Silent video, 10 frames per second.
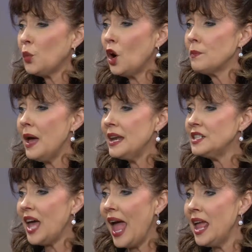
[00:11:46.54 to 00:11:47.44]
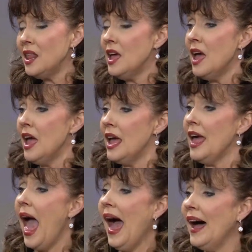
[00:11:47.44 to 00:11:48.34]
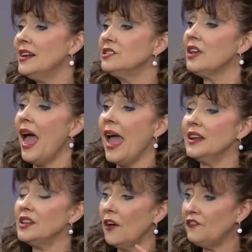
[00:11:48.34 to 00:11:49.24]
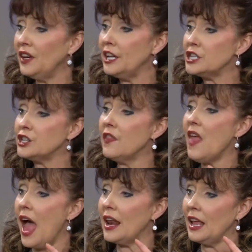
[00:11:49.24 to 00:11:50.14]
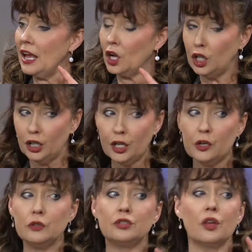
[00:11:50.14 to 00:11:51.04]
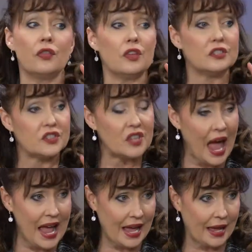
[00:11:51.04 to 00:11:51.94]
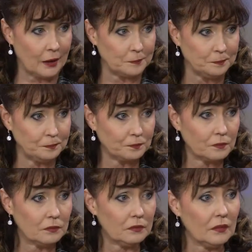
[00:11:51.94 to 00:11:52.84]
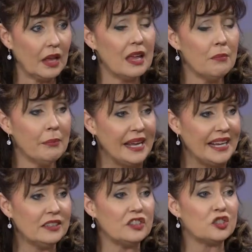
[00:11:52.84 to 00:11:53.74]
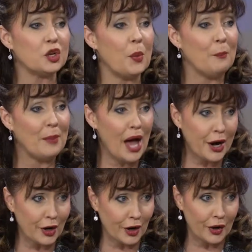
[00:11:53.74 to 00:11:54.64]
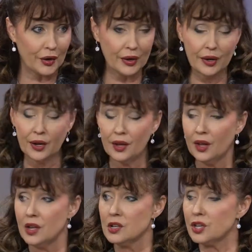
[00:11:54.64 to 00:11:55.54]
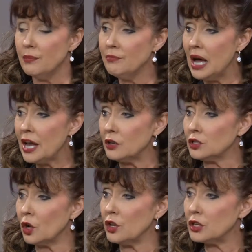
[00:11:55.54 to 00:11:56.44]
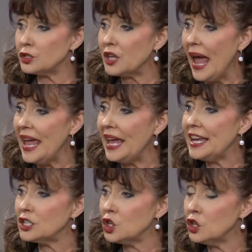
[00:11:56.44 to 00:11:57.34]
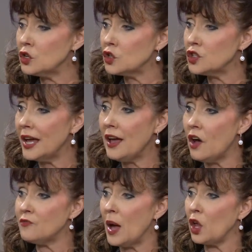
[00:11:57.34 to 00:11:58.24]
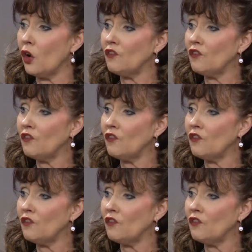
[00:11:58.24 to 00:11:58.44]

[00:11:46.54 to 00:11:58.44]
word meditate has a definition that includes the saying. It means to mutter, to mutter. So you're saying it to yourself, but you're